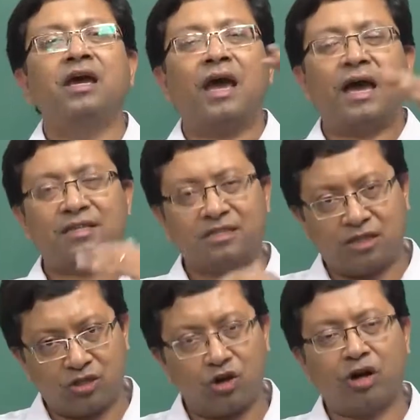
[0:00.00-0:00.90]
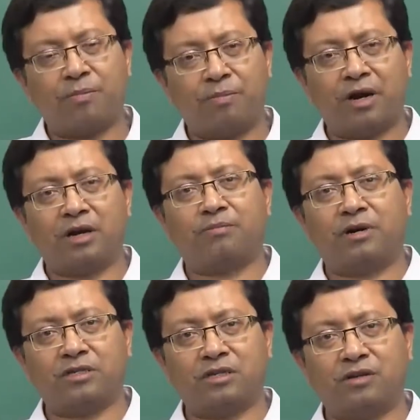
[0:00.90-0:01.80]
As it is not a part and
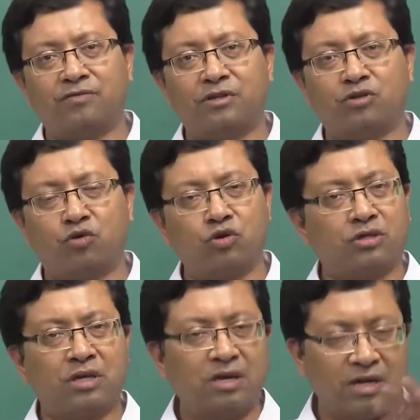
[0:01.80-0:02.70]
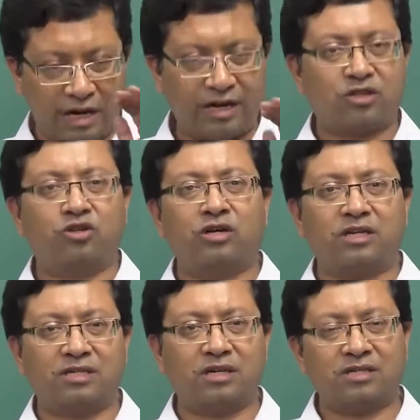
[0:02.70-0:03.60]
parcel of this course, let us not
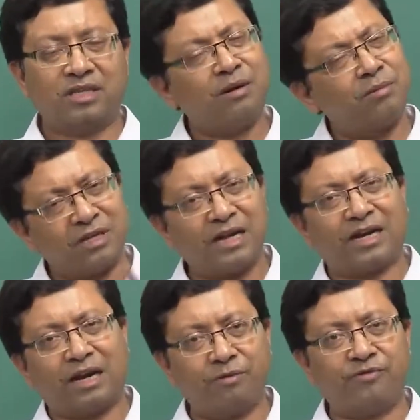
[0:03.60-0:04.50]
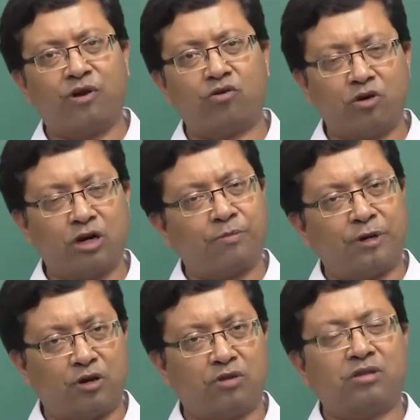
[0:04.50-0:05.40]
discuss that, but that can be found out
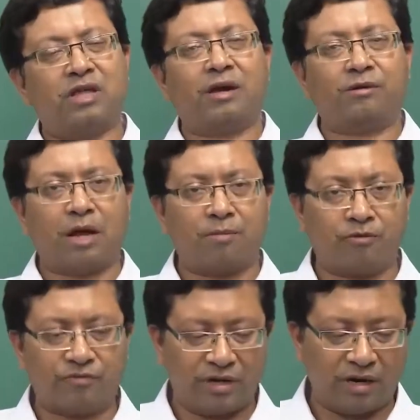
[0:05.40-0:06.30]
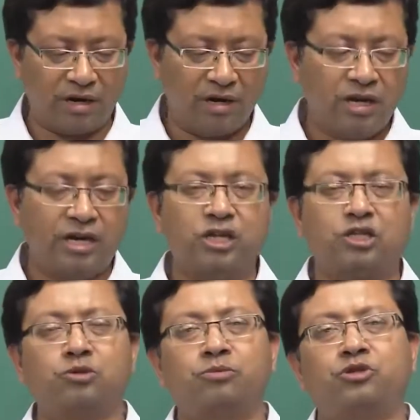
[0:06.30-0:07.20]
depending on the type of
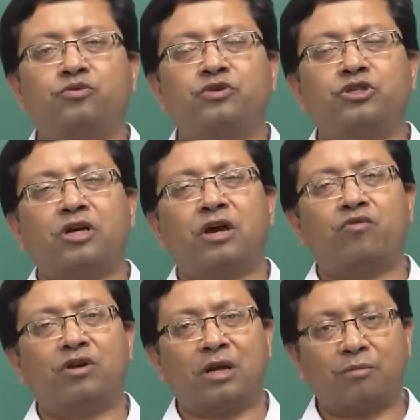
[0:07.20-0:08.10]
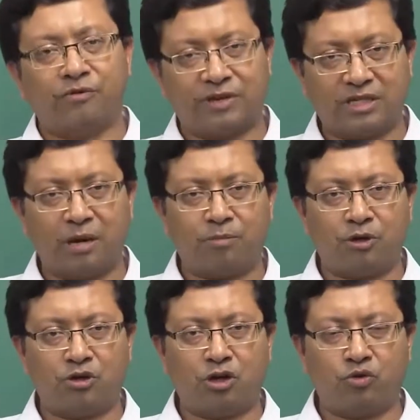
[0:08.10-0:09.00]
distribution which you have, what type of example
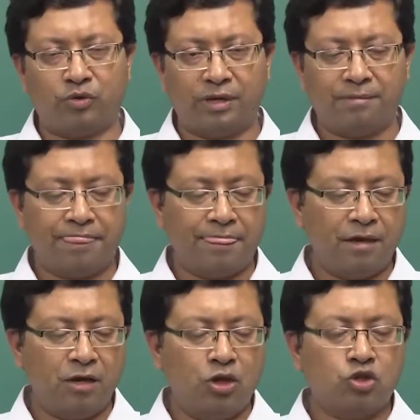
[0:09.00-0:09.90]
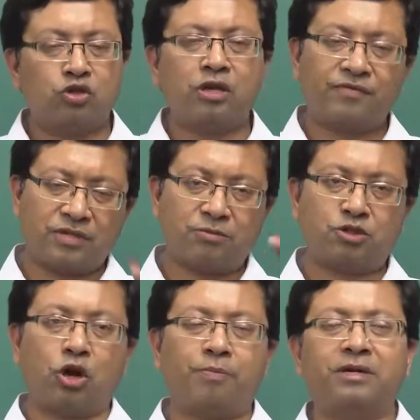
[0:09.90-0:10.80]
you are doing. So, you have some
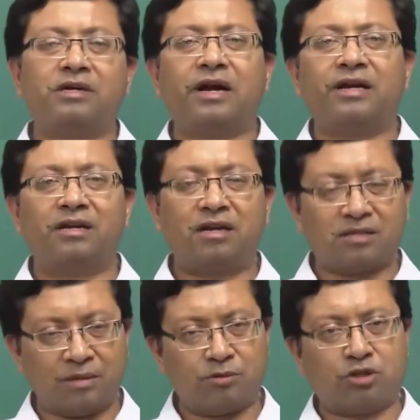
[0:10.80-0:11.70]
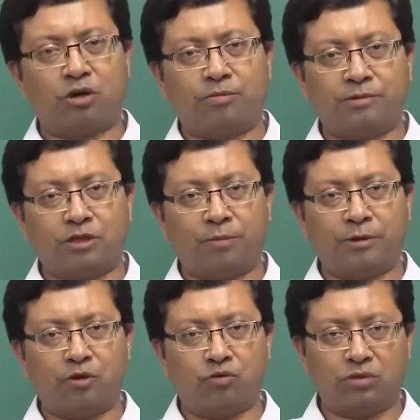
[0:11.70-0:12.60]
stopping criteria, some
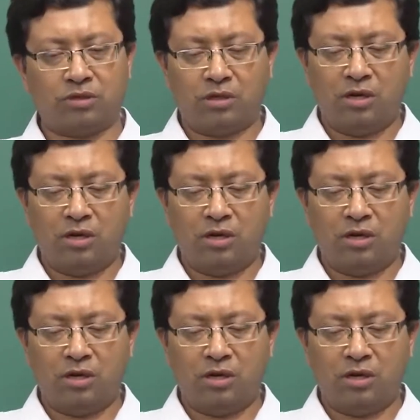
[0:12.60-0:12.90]
stopping rules.